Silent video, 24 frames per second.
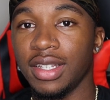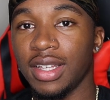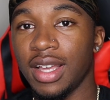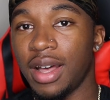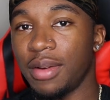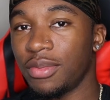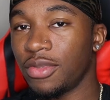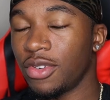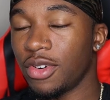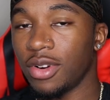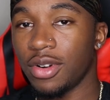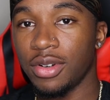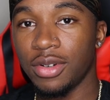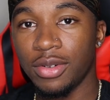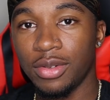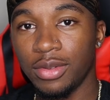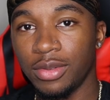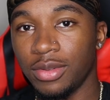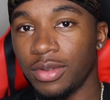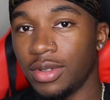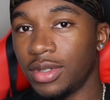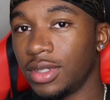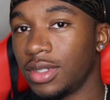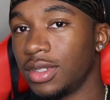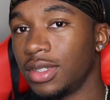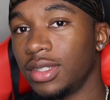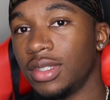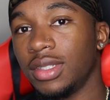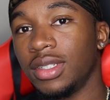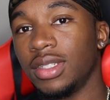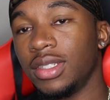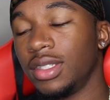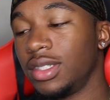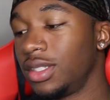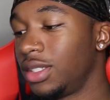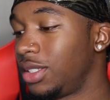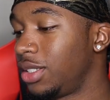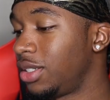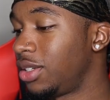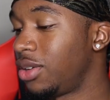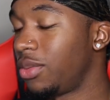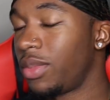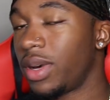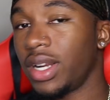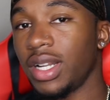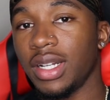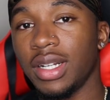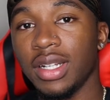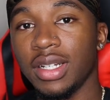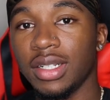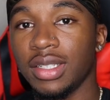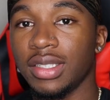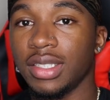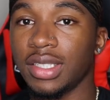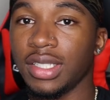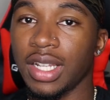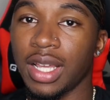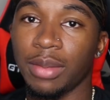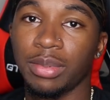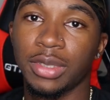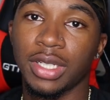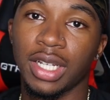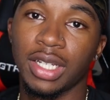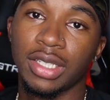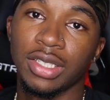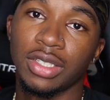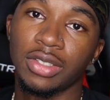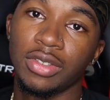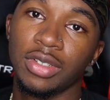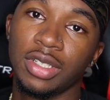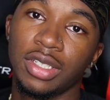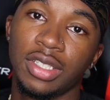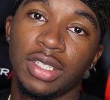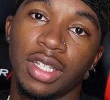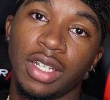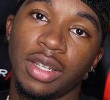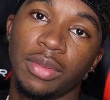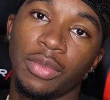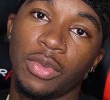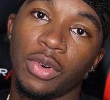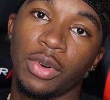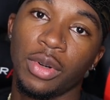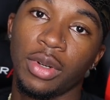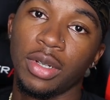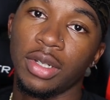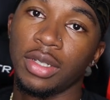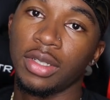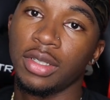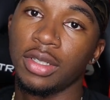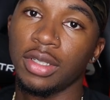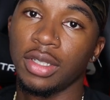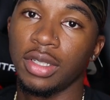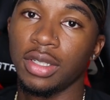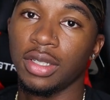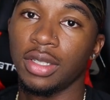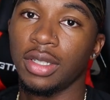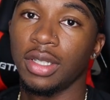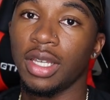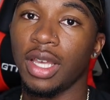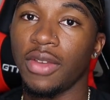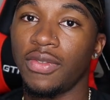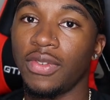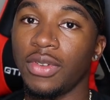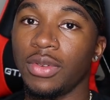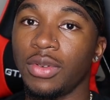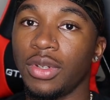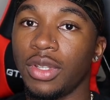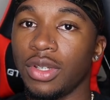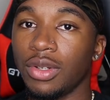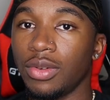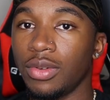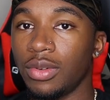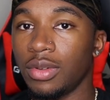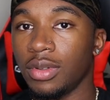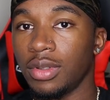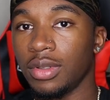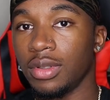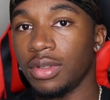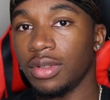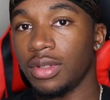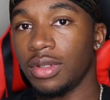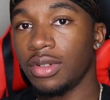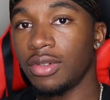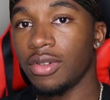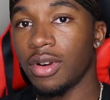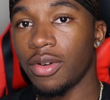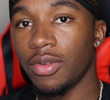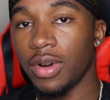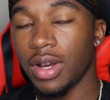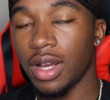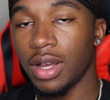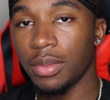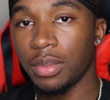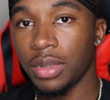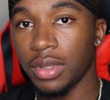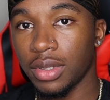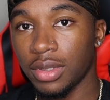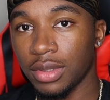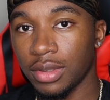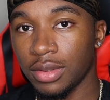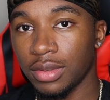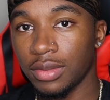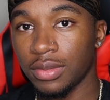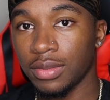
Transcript: I'm grown. Nobody does Snapchat streaks anymore. If you do, grow up.